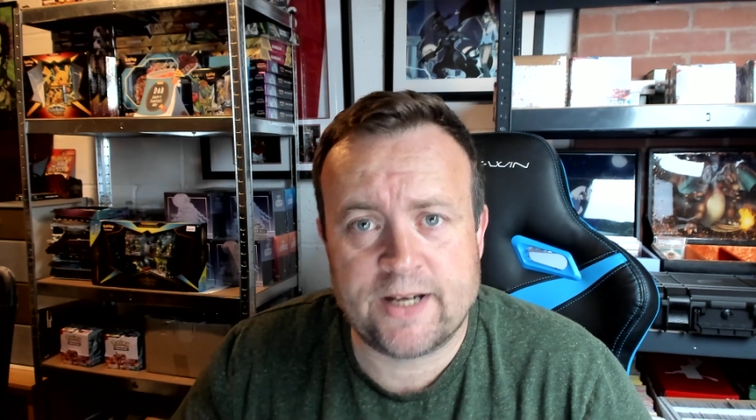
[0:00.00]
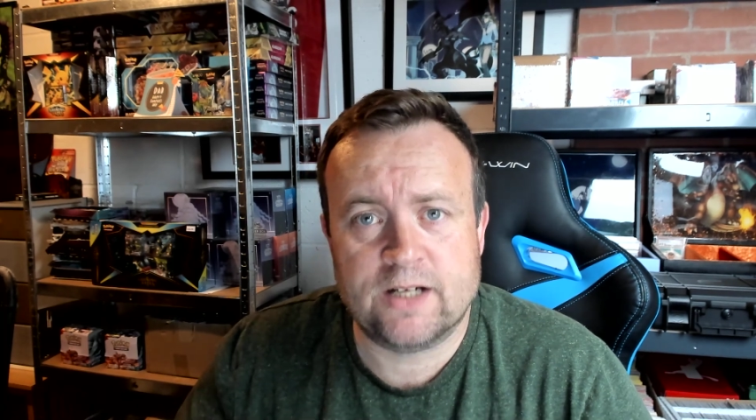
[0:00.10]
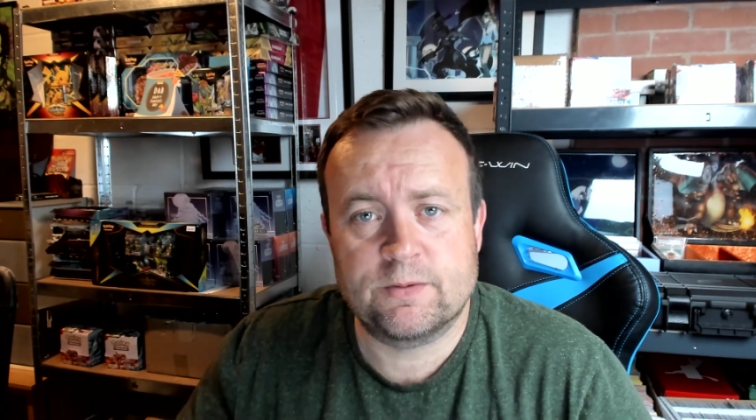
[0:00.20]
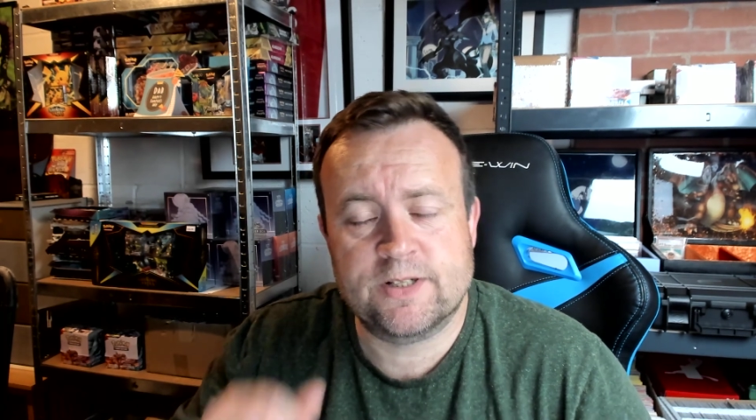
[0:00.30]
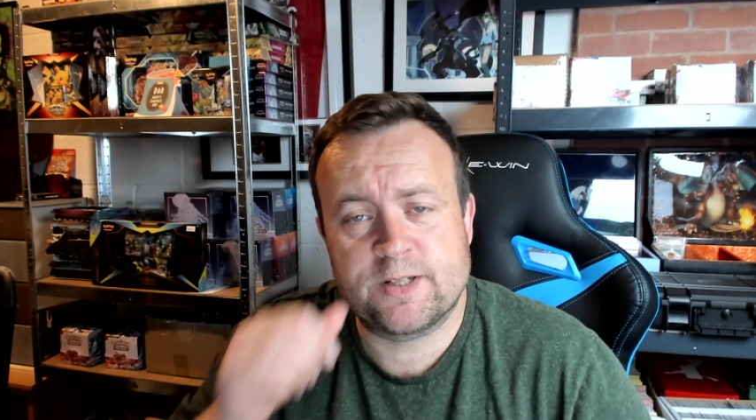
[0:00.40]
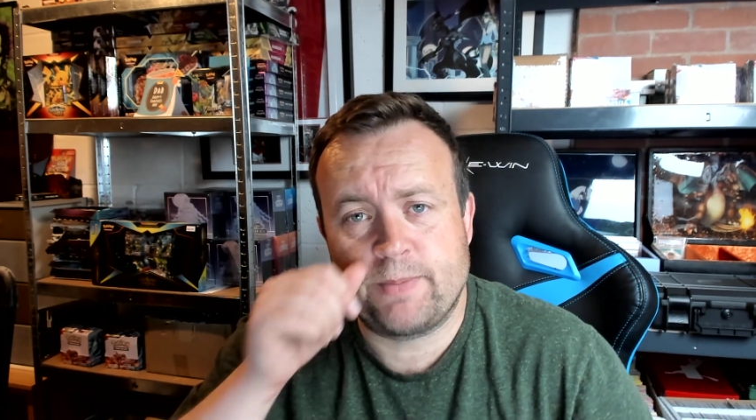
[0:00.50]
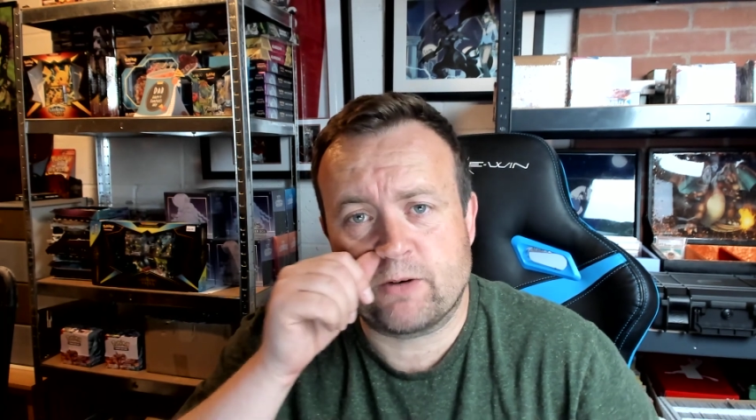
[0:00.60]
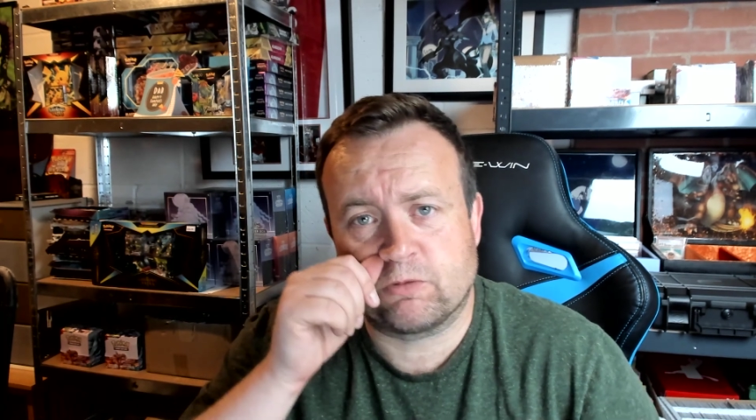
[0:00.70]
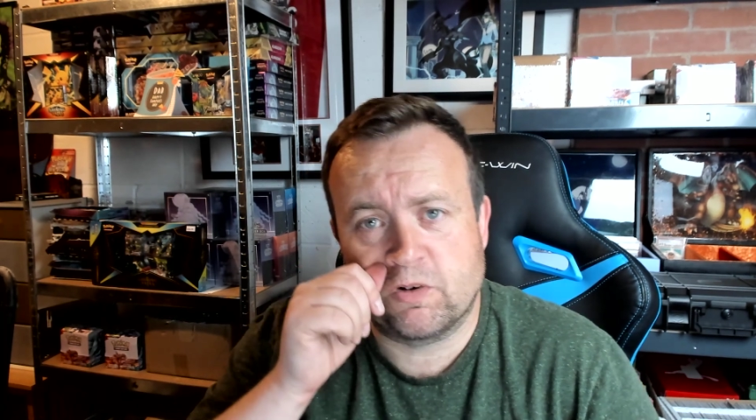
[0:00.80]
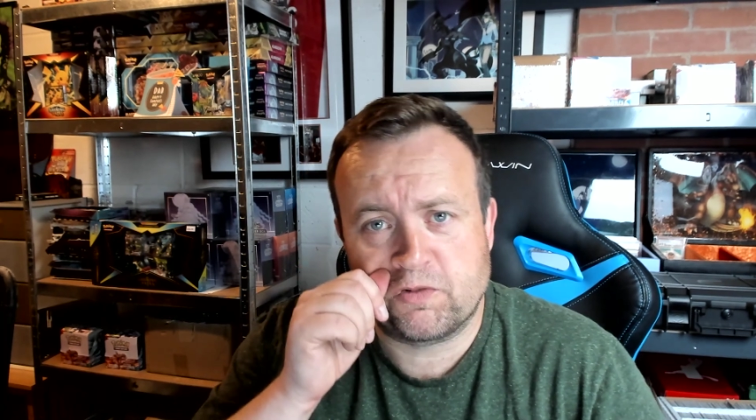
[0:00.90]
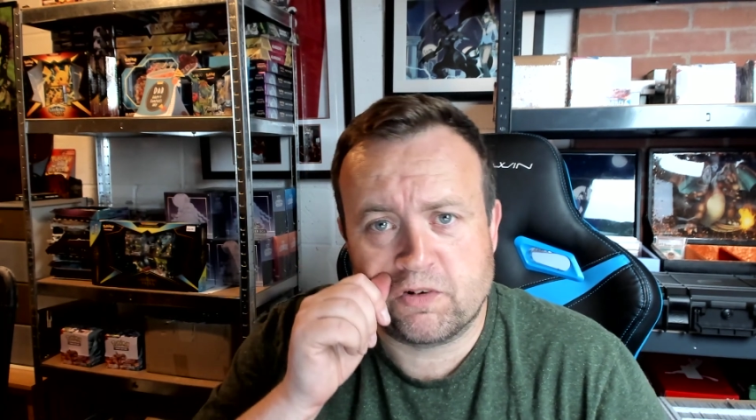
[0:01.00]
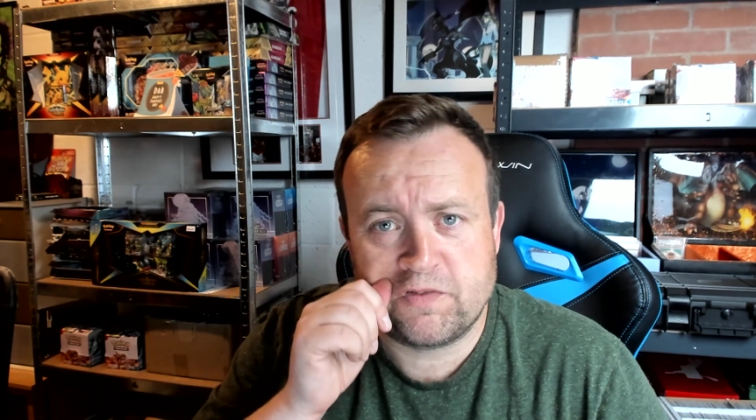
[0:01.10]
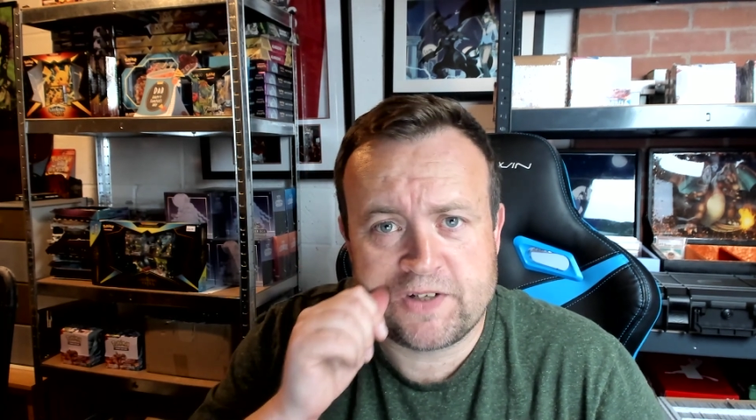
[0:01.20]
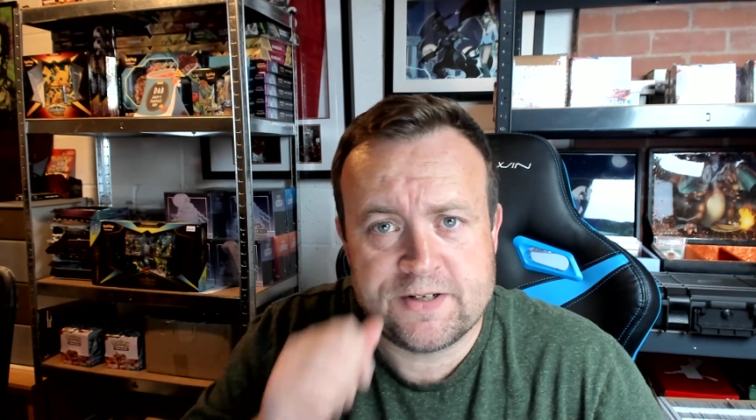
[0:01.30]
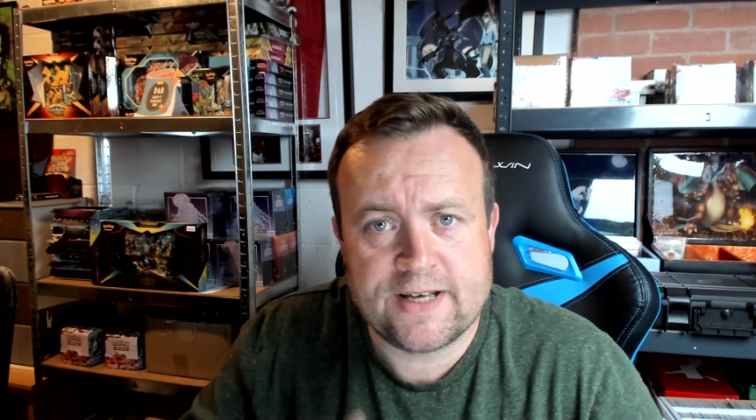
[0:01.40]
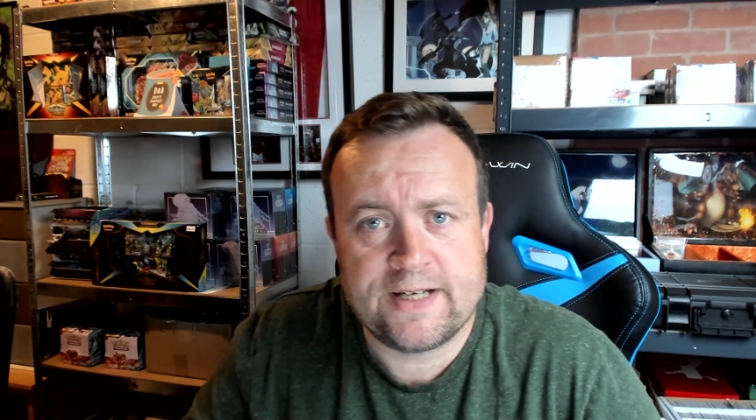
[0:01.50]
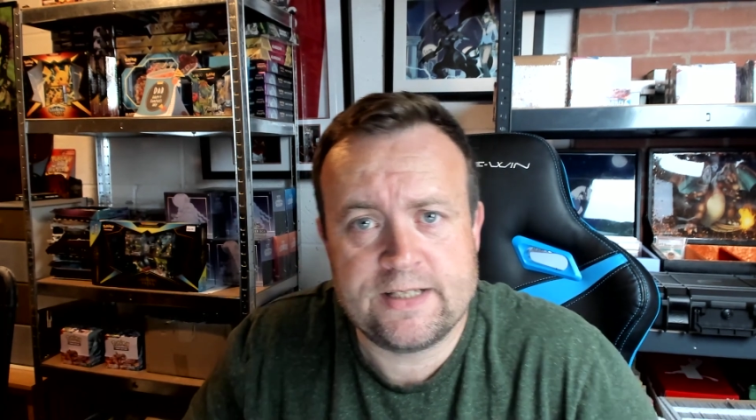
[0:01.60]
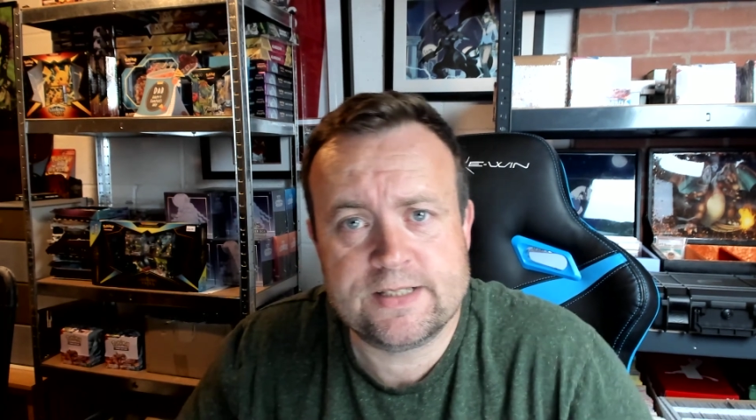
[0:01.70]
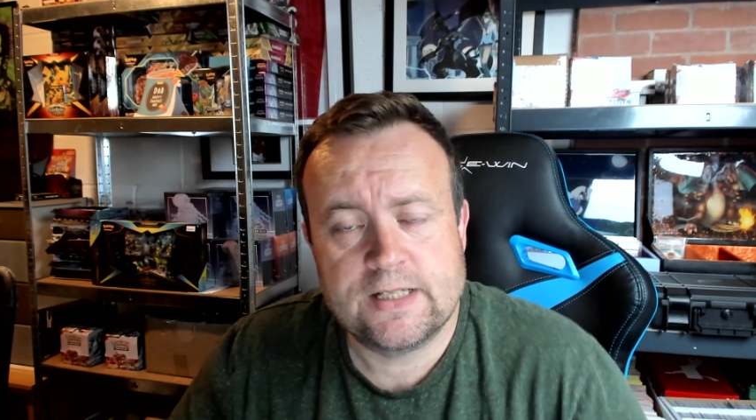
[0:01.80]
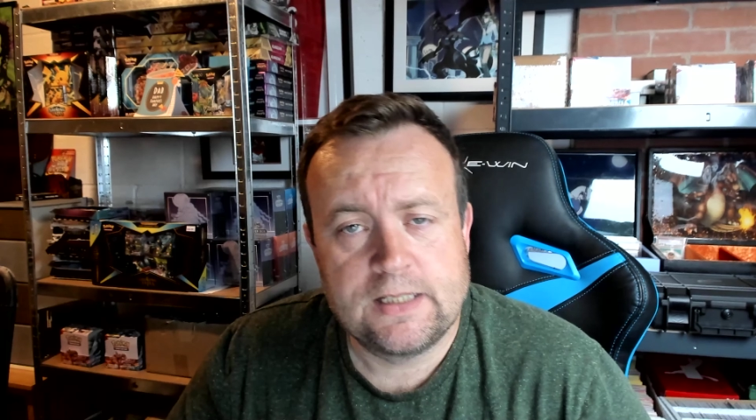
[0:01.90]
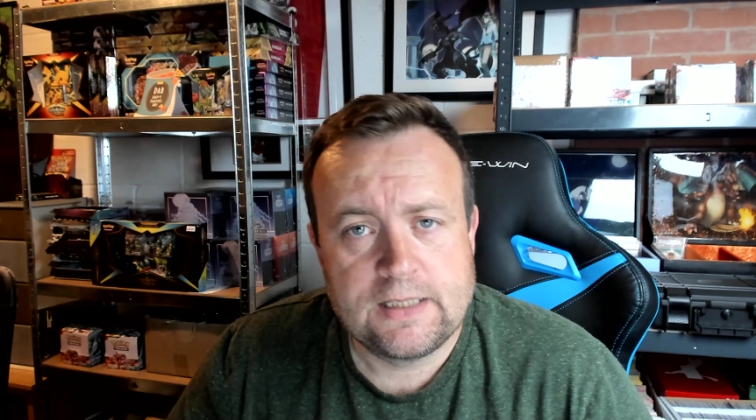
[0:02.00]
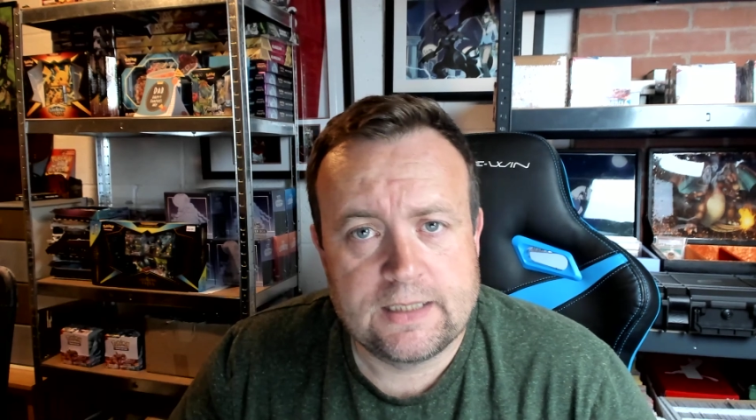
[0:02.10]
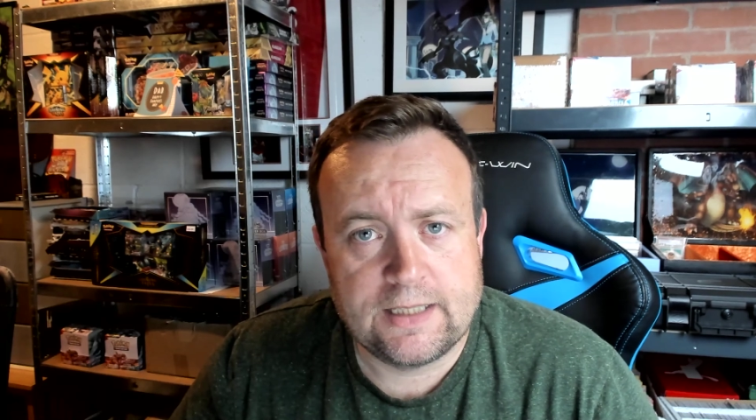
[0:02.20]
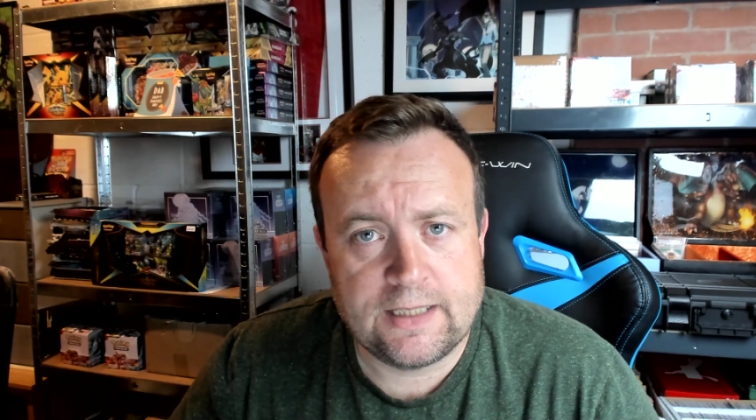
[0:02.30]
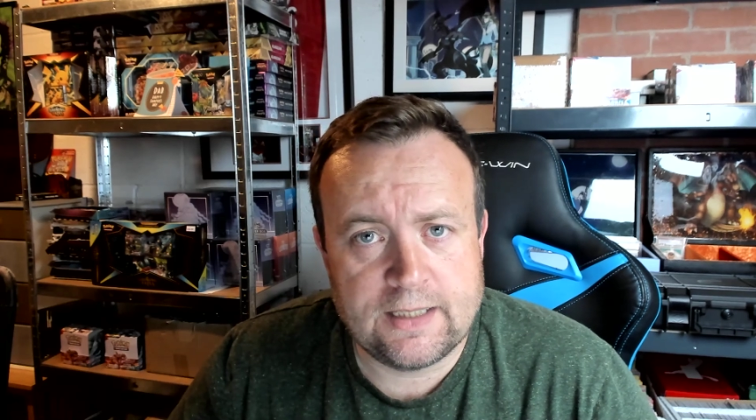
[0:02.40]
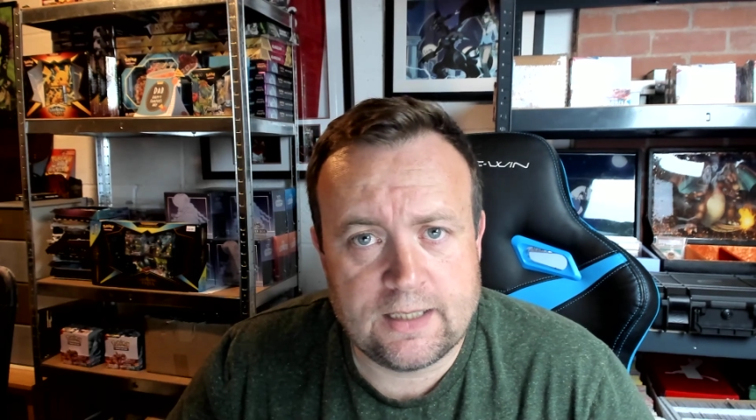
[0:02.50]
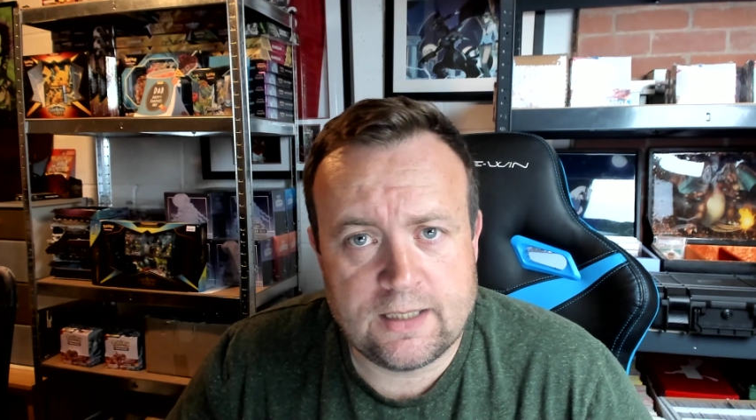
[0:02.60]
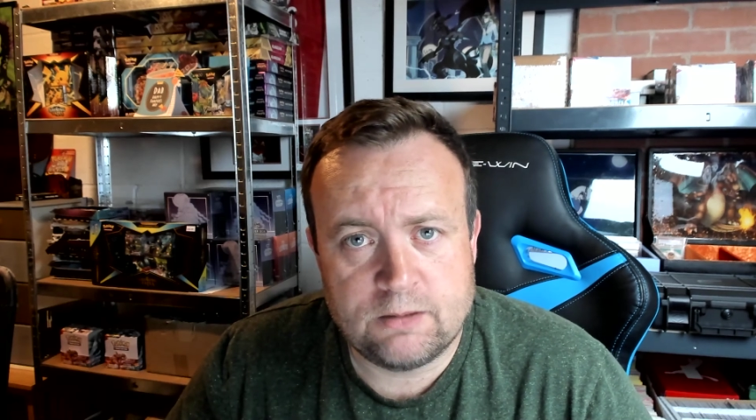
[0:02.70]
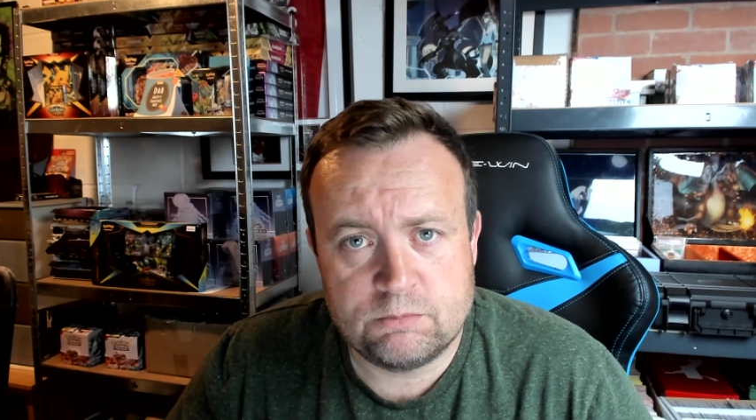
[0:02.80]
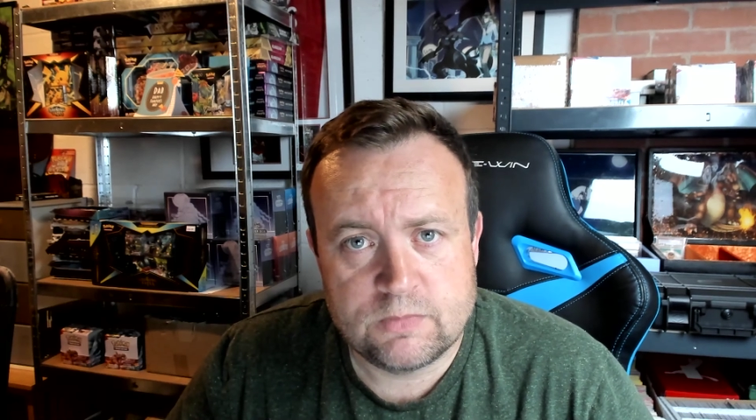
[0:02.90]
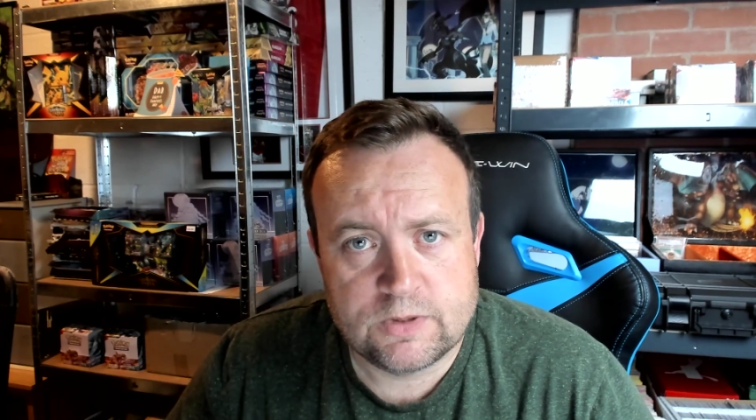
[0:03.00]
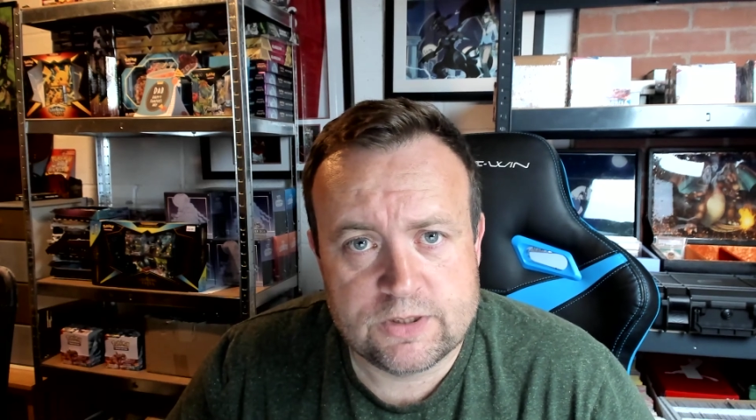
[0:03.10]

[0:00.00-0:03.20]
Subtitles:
I was a bit rough for a few days. It